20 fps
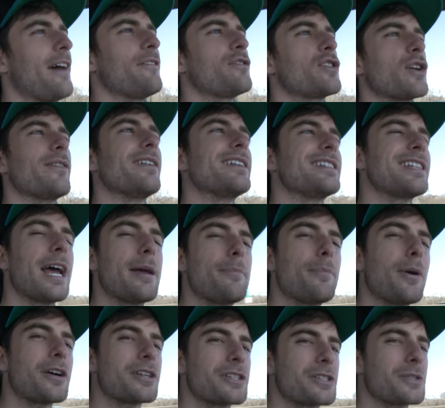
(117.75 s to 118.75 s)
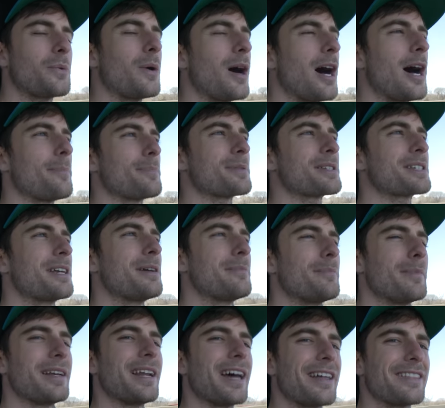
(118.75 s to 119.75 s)
I've driven Type R swaps,
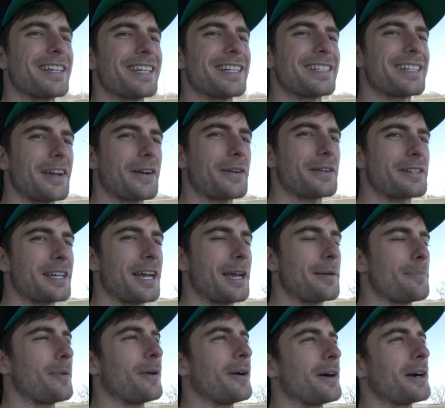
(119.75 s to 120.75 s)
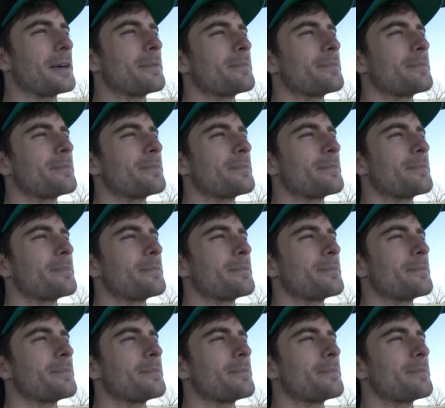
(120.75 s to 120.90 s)
but not the Integra Type R.